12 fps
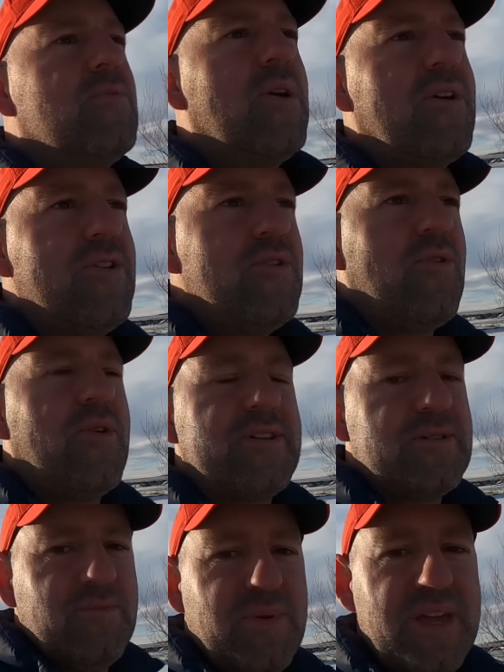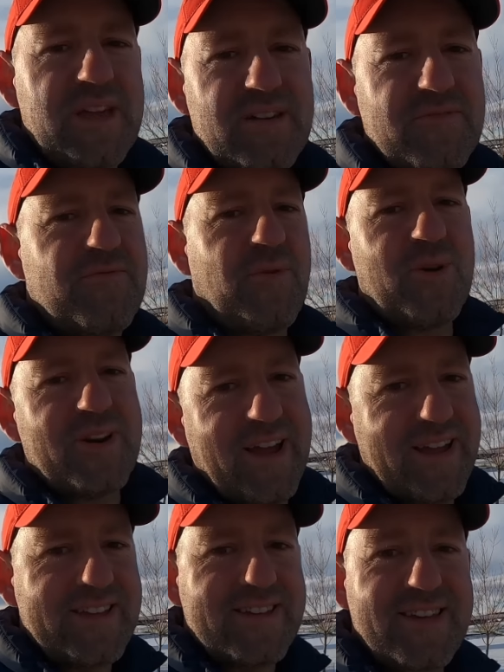Where are you going to be in a
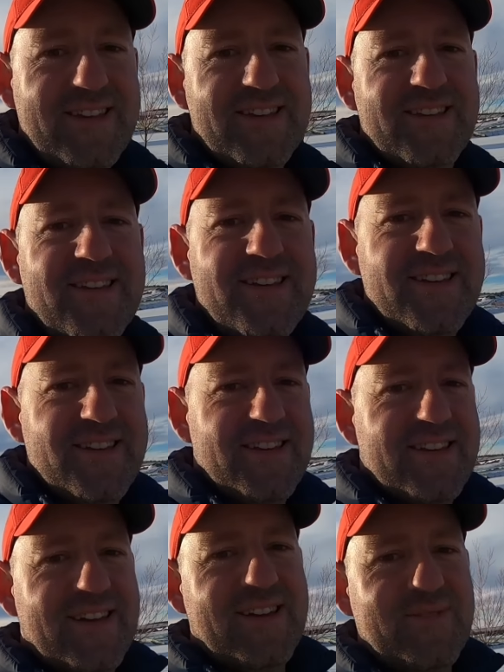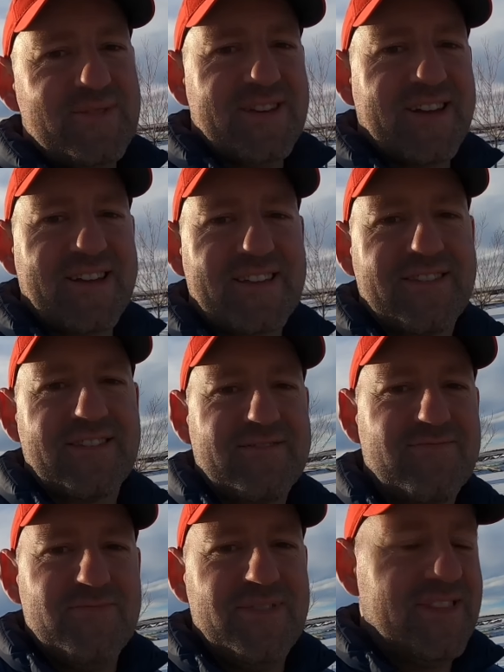fortnight? I wish I could
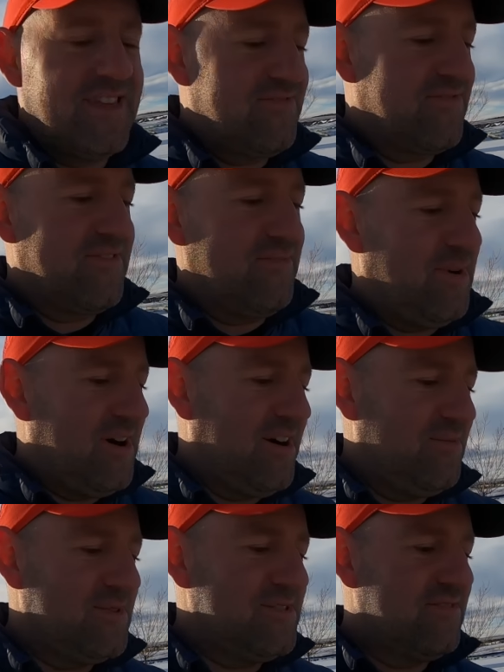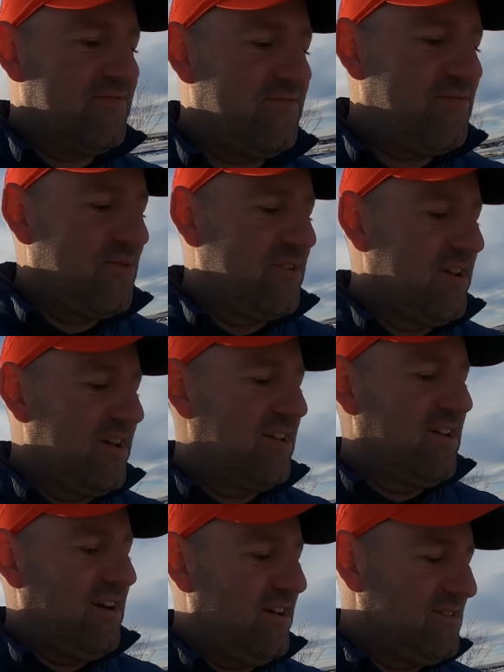leave for the Bahamas in a fortnight,
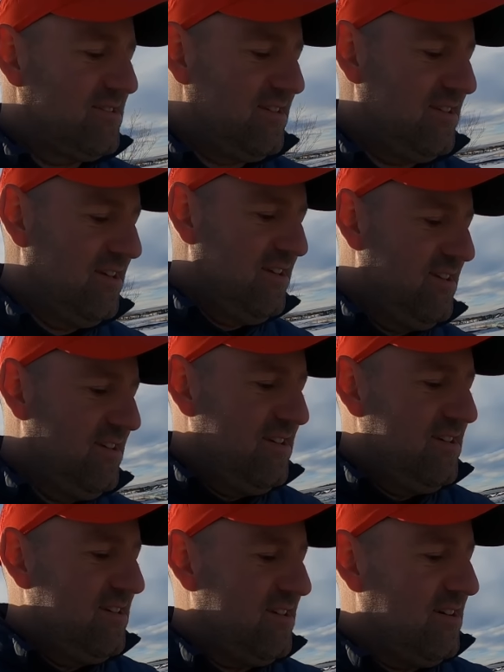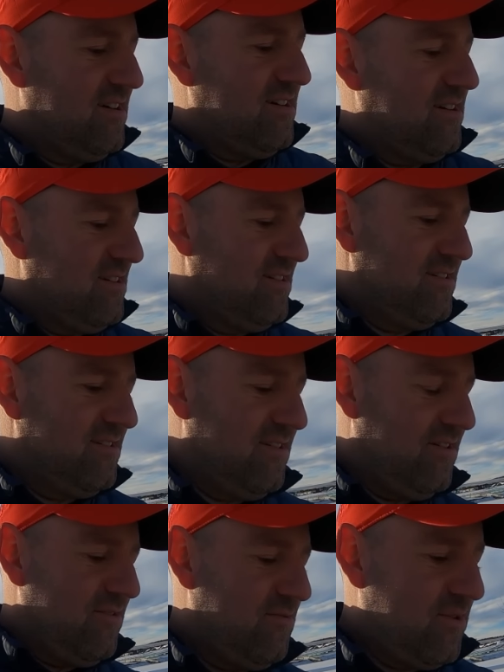guys. Uh,
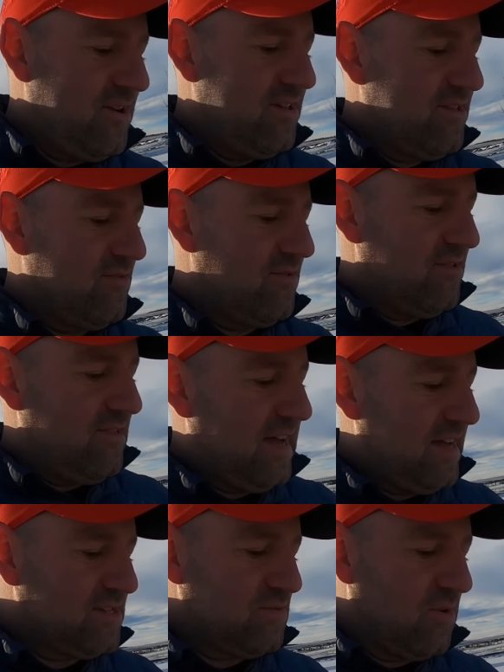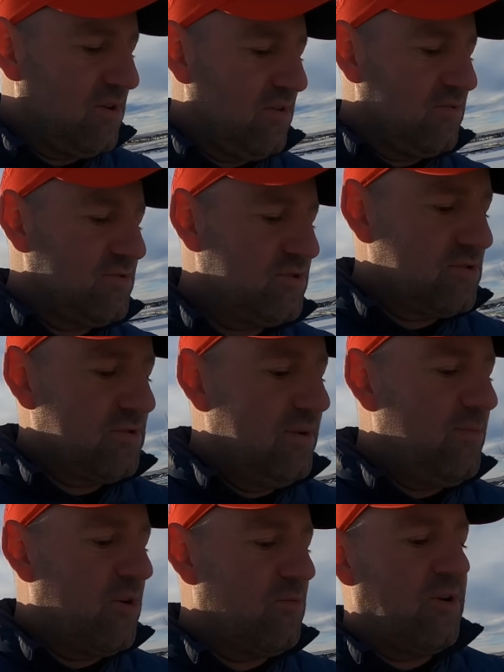or what are the last word? Oh, three
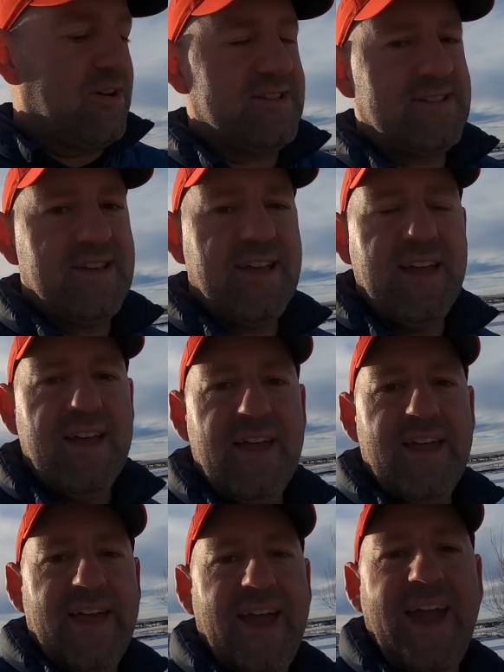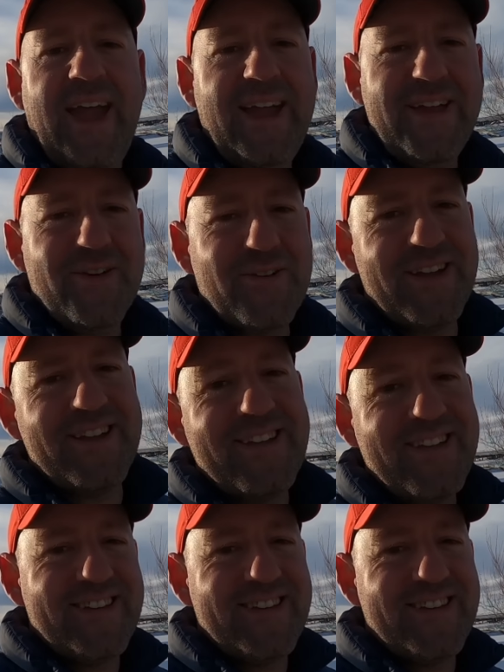more words. Hangry.